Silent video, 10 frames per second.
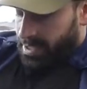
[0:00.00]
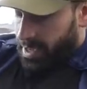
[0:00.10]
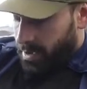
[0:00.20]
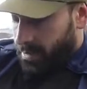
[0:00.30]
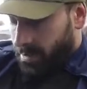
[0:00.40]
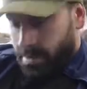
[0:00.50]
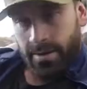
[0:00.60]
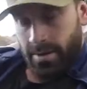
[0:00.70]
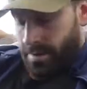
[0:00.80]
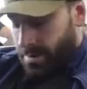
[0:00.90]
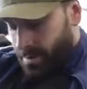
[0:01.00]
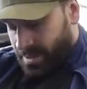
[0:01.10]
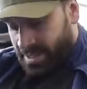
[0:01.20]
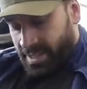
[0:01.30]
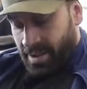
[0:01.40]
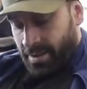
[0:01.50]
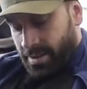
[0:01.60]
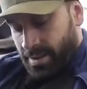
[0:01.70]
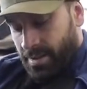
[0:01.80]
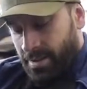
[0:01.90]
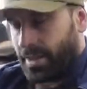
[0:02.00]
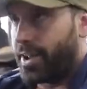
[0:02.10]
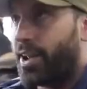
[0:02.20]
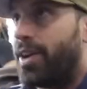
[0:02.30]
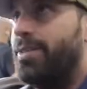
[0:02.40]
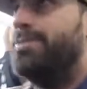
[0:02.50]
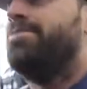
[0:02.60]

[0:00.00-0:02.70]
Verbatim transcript: does that say? Arm. What does that say? Day. There you go.